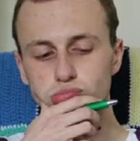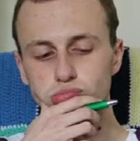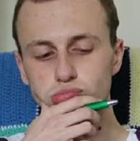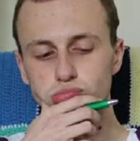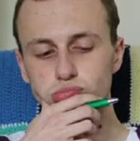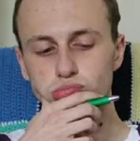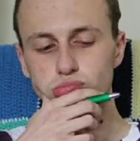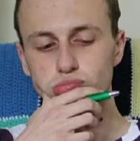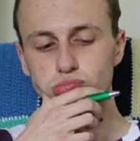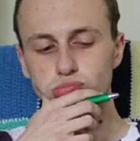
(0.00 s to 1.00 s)
And their
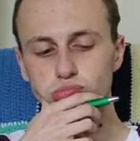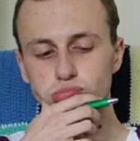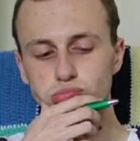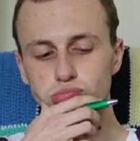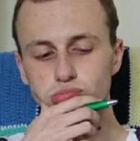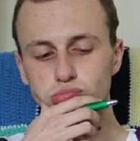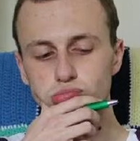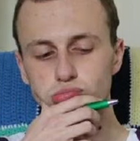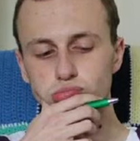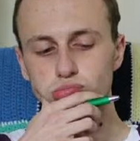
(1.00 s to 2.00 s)
lyrics are
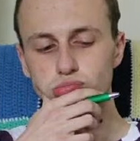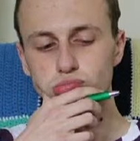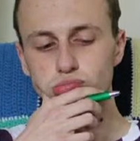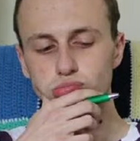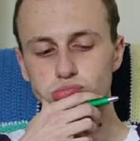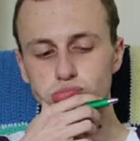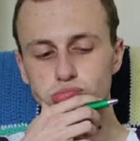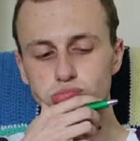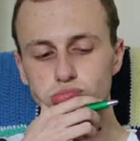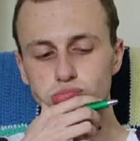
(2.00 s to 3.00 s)
they're just out of this
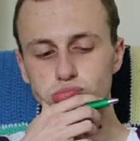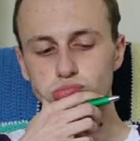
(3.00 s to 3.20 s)
world